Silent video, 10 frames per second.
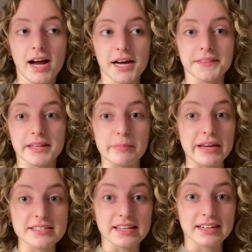and they
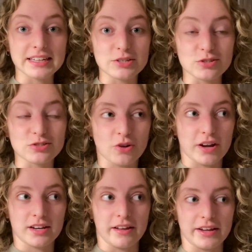basically just
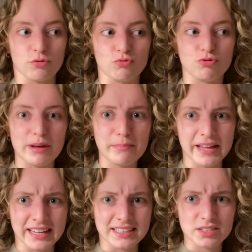started like
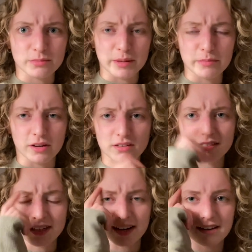ripping into my
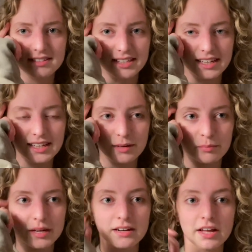personality and
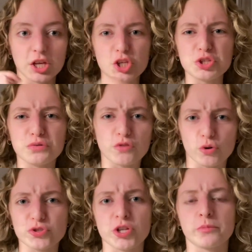being like, you've
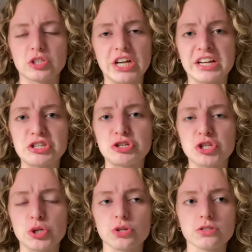got so much
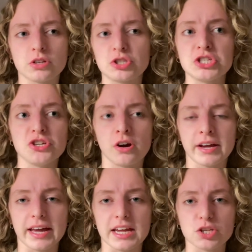attitude at such a young
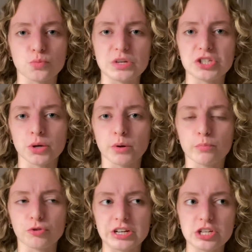age and we don't
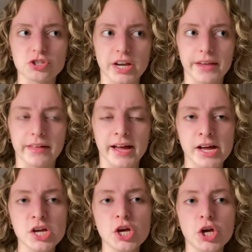appreciate that.
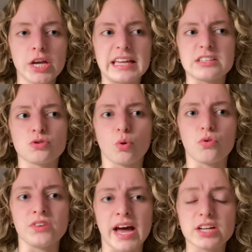It's not
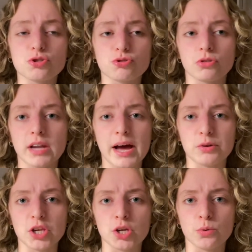natural how
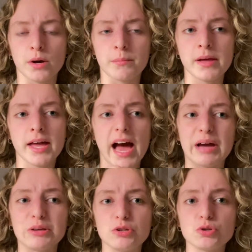
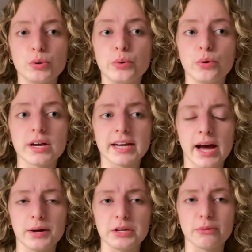you talk and
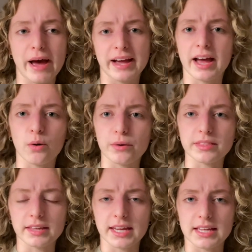how you hang out with
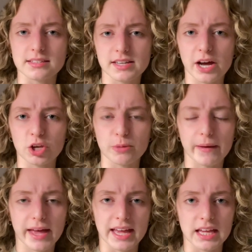the kids and how you
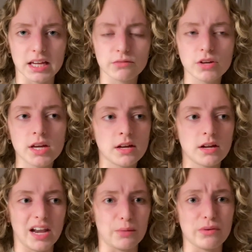behave.
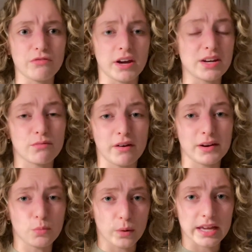Like, we find it
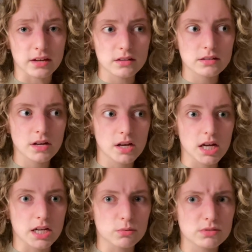very weird.
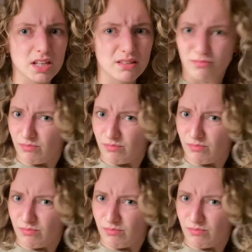And I was like,